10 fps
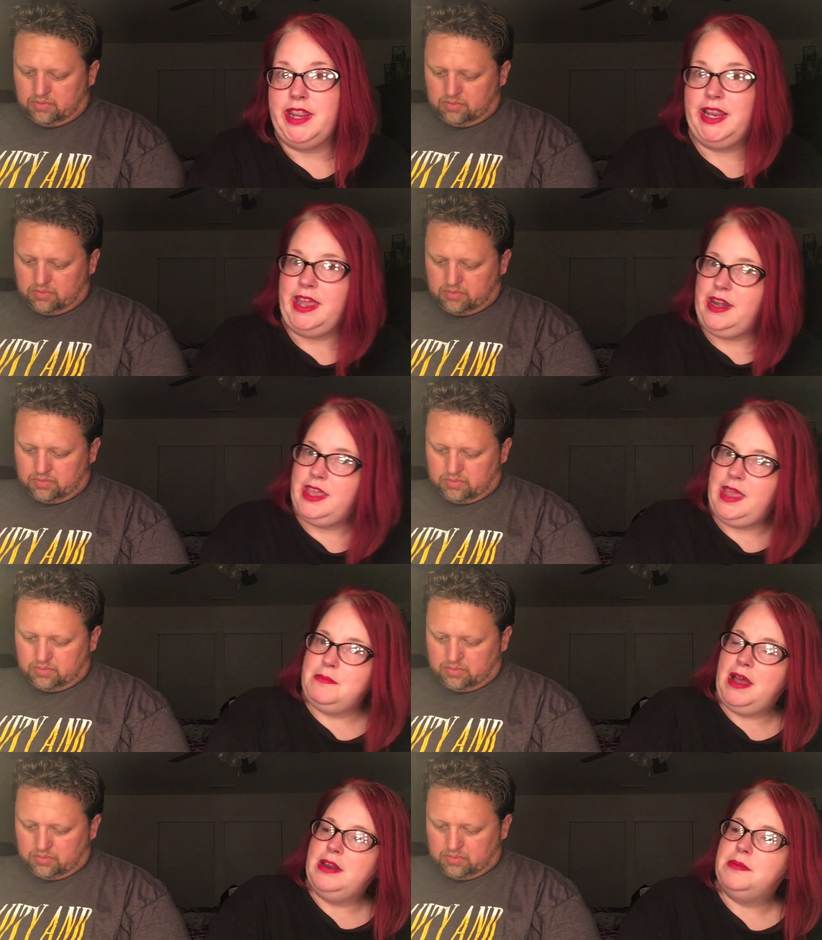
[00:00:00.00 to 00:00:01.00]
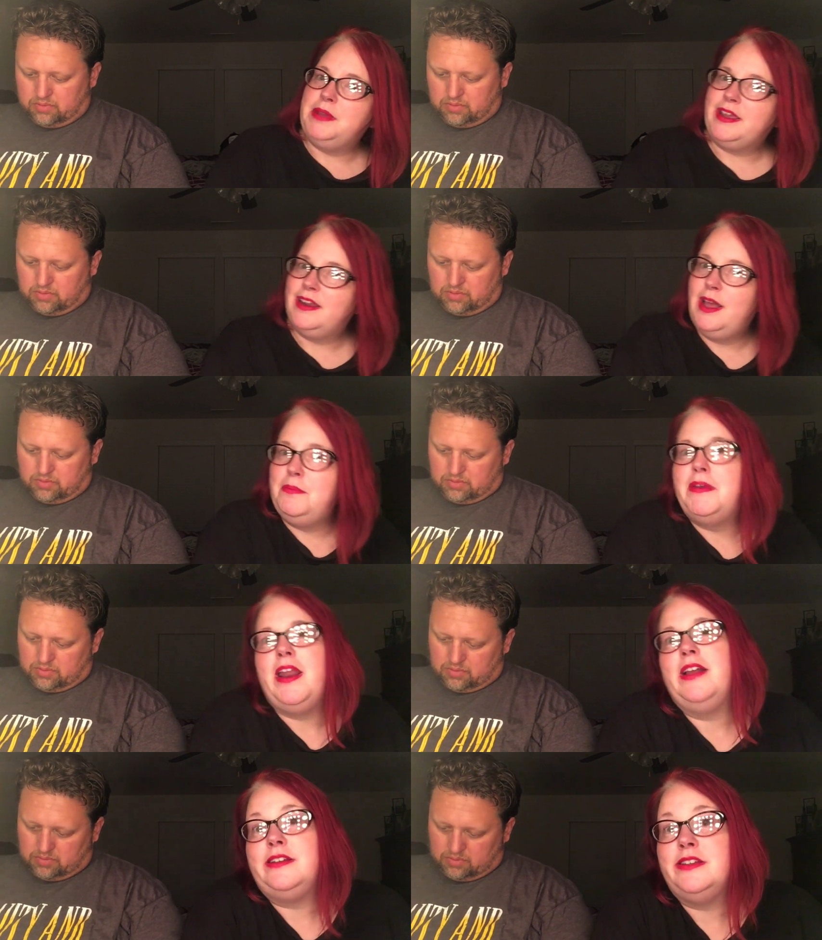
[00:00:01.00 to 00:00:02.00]
Speaker 1: and the lady came by to pick it up,
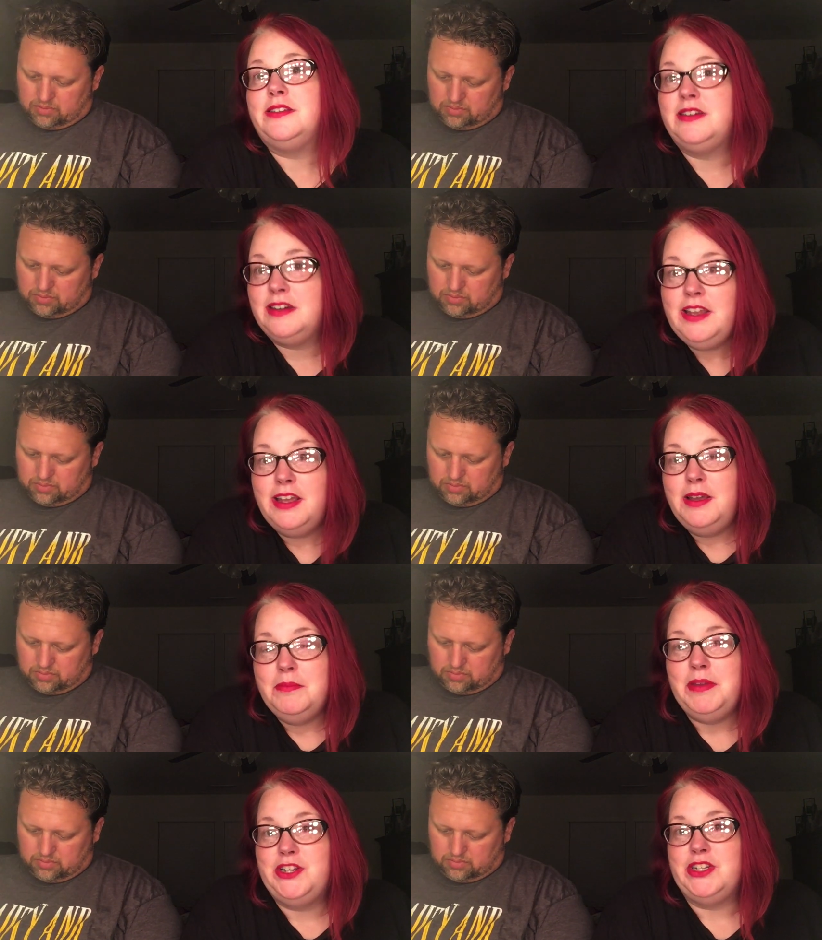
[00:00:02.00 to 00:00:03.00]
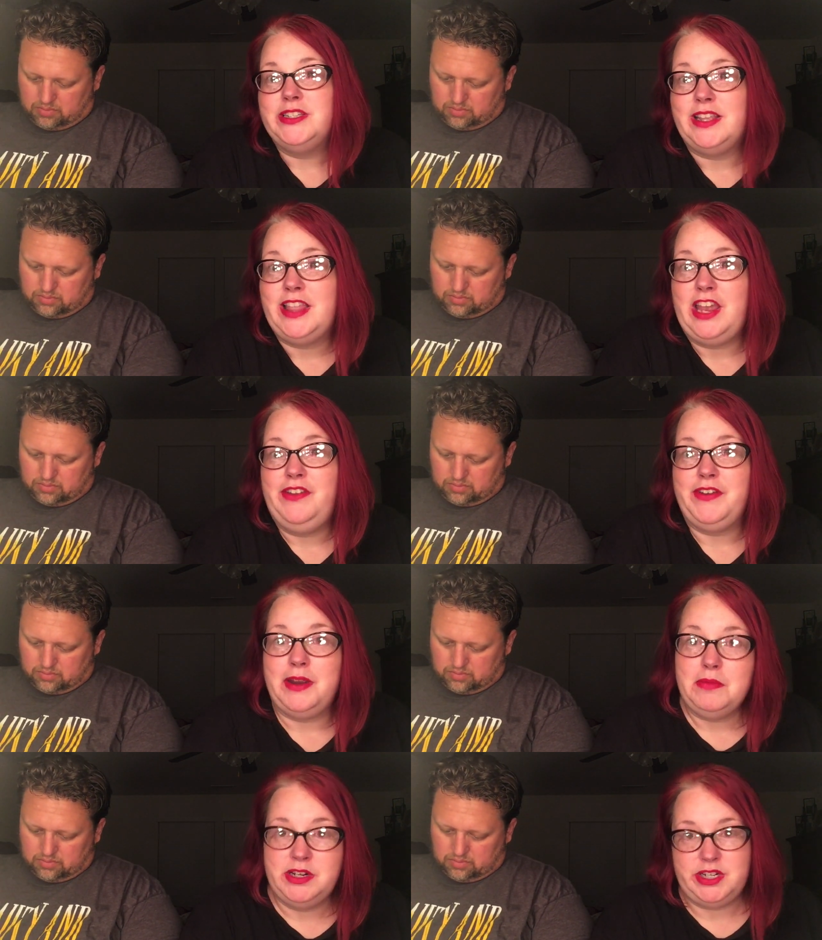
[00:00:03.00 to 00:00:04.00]
and I just mentioned, said, thank you
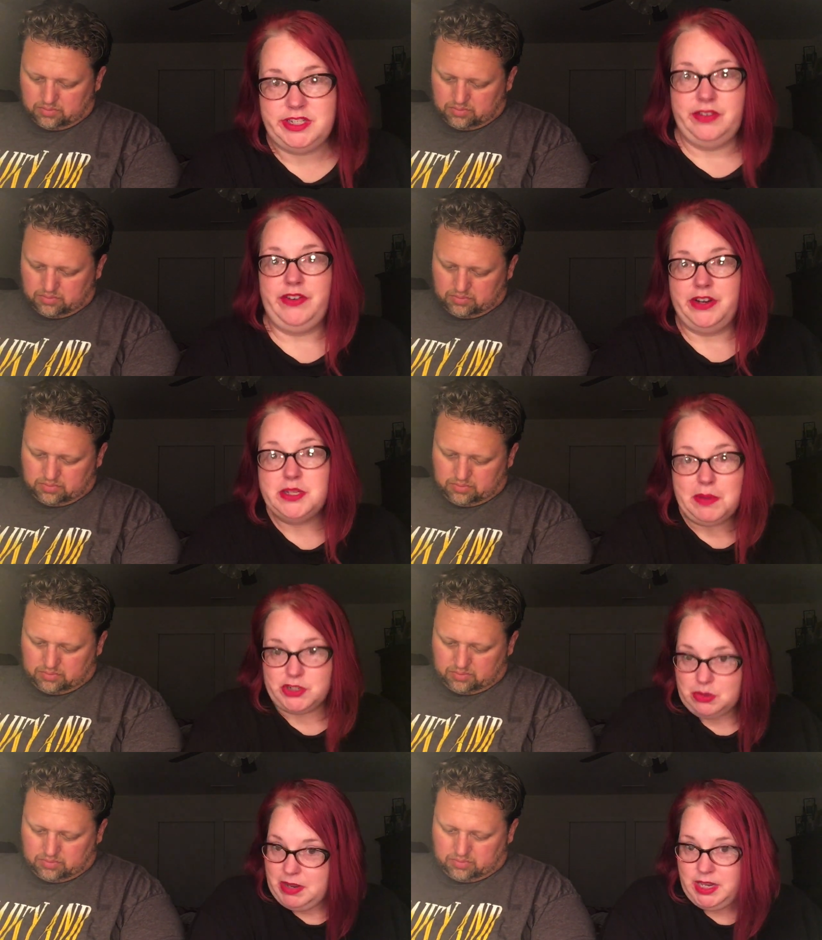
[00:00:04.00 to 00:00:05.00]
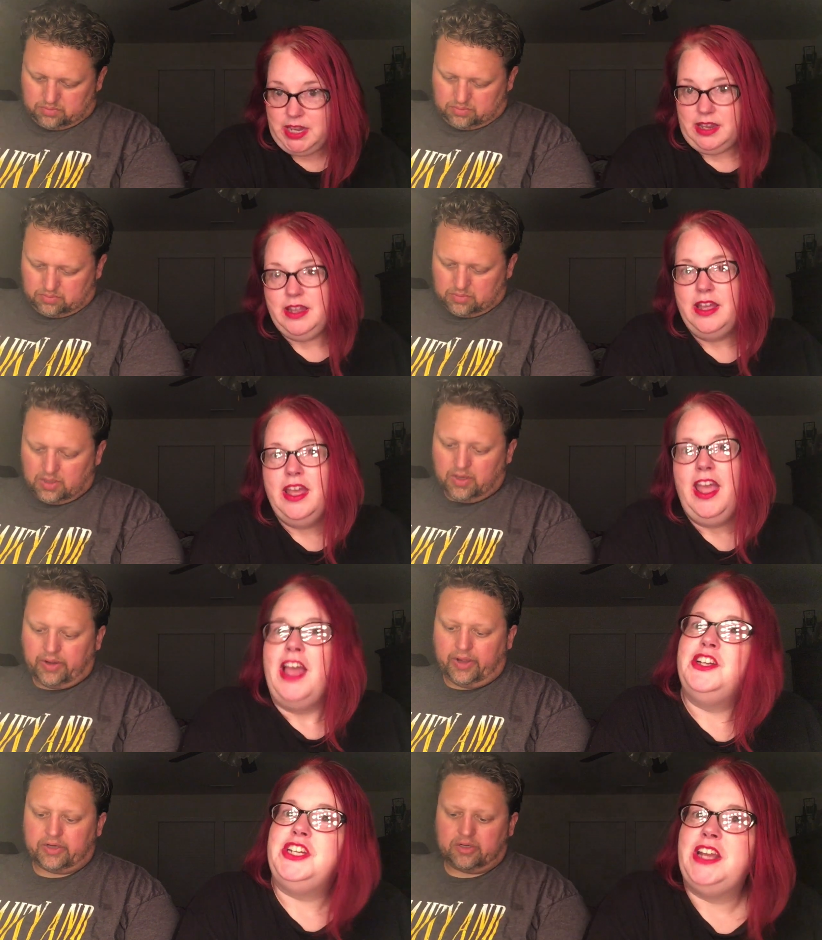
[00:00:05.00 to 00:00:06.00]
very much. That's a very special monkey.
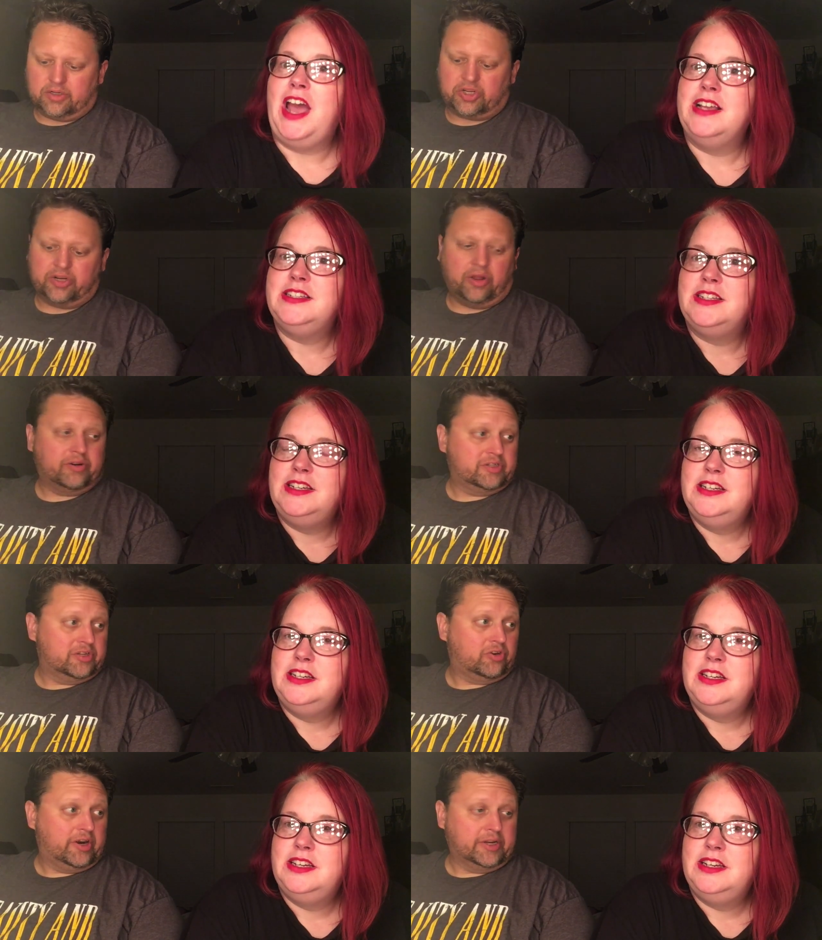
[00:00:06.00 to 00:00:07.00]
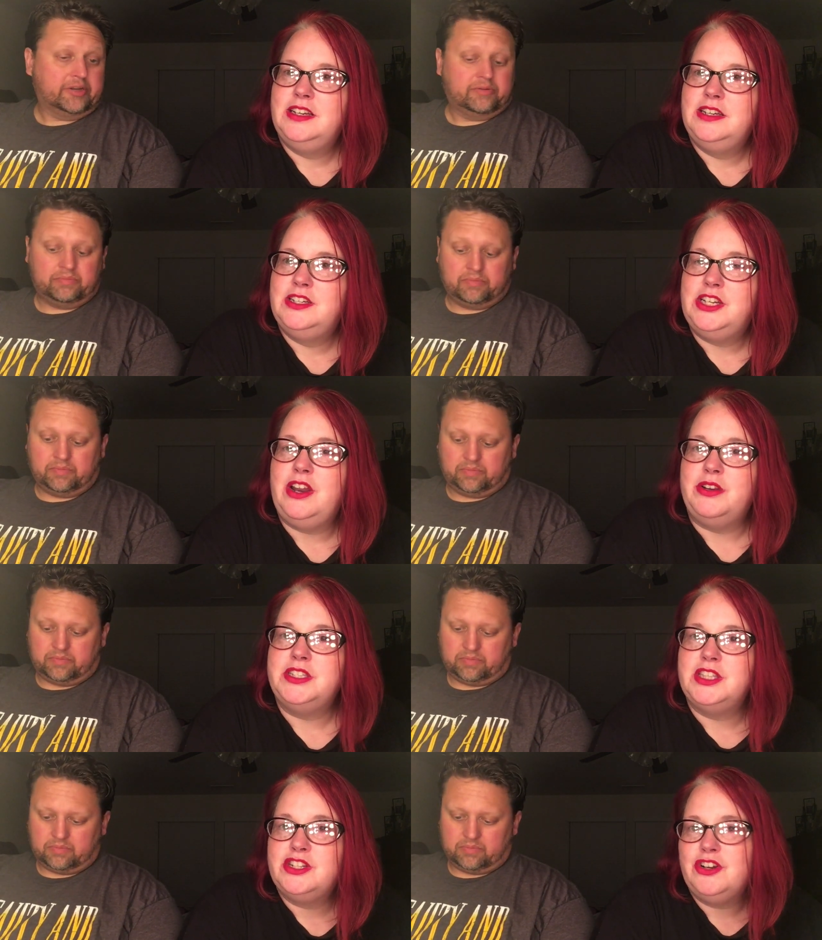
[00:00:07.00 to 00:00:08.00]
Speaker 2: And, and she asked. She noticed the trach.
Speaker 1: She
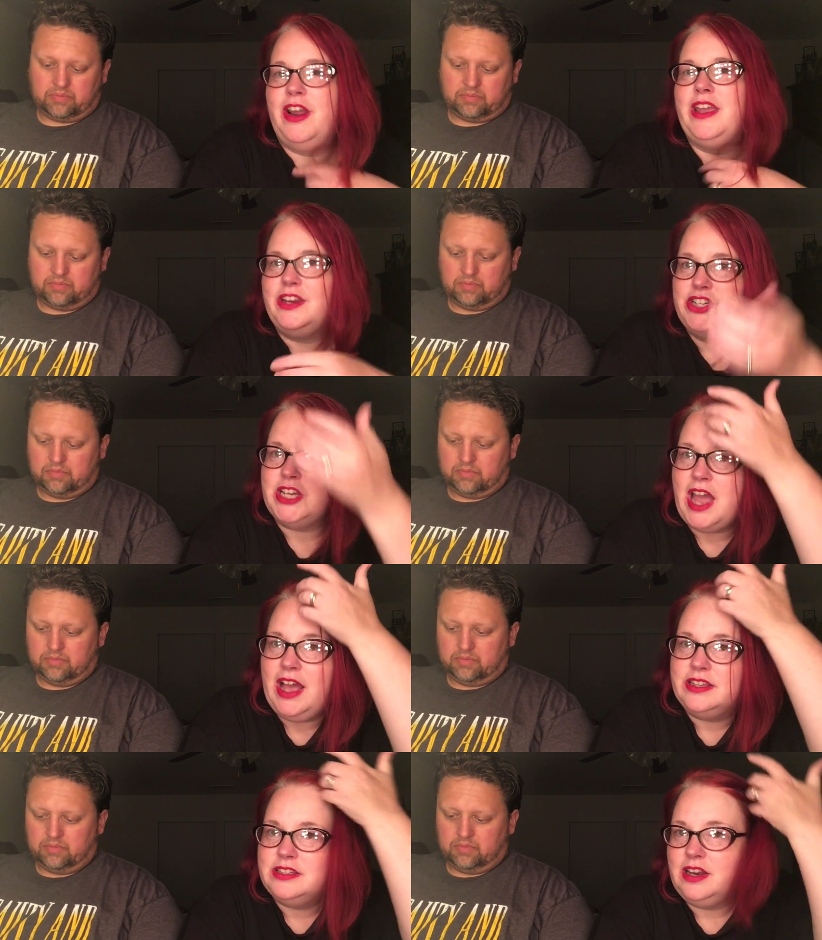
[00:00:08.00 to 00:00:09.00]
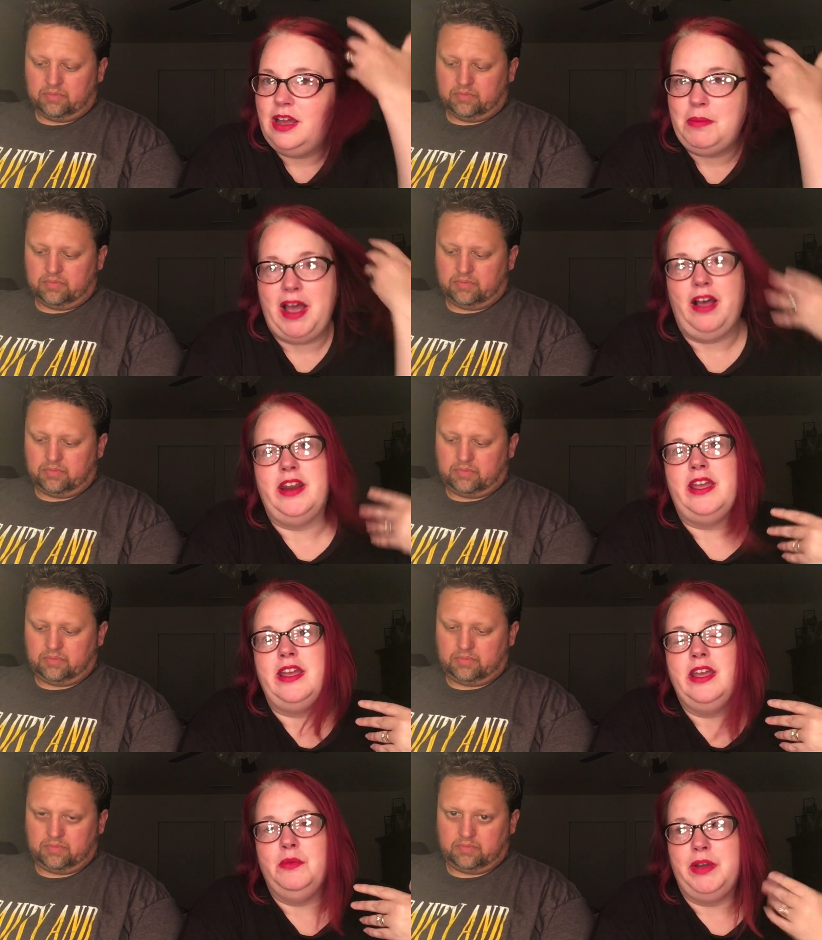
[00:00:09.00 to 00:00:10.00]
noticed the trach, and she asked about
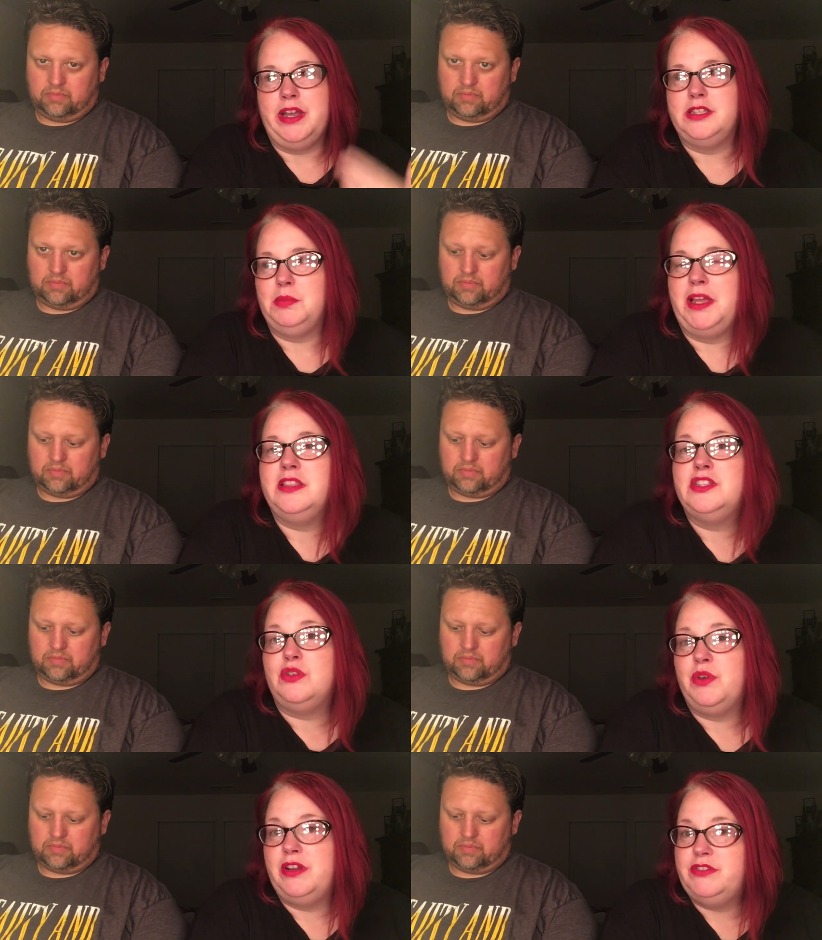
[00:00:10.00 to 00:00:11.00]
it, and we explained the story